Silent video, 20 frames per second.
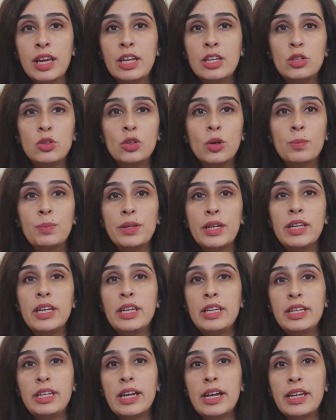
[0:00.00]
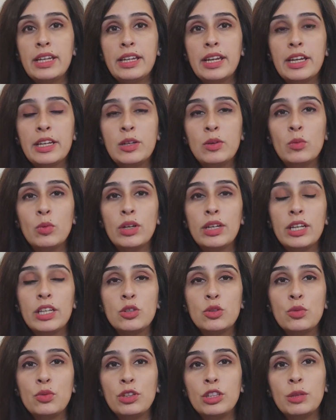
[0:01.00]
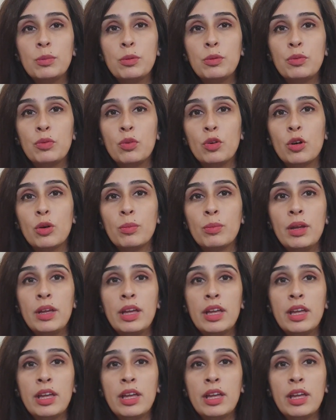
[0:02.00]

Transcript: To obtain an EIN, one has to fill up a form